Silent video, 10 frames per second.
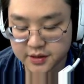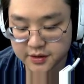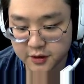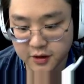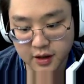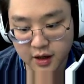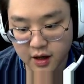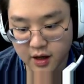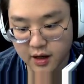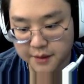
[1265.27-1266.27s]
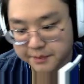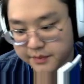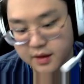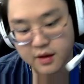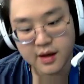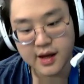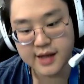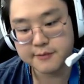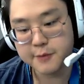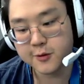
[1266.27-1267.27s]
here,
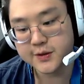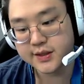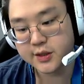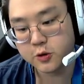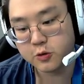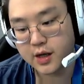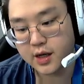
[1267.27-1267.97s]
as opposed to